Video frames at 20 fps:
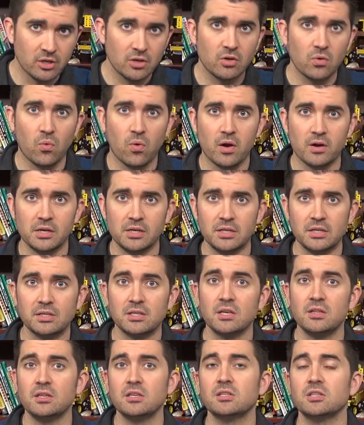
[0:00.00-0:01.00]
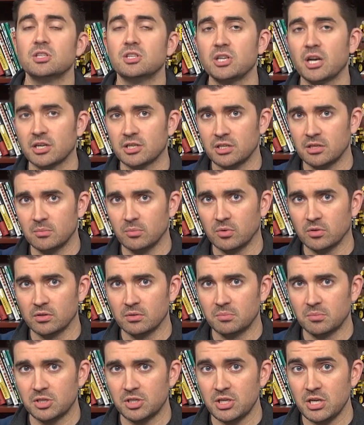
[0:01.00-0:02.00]
quantities in these injection
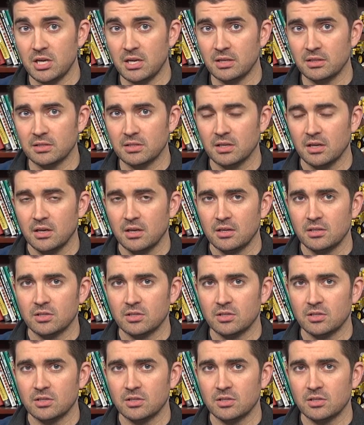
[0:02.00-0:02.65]
molded machines.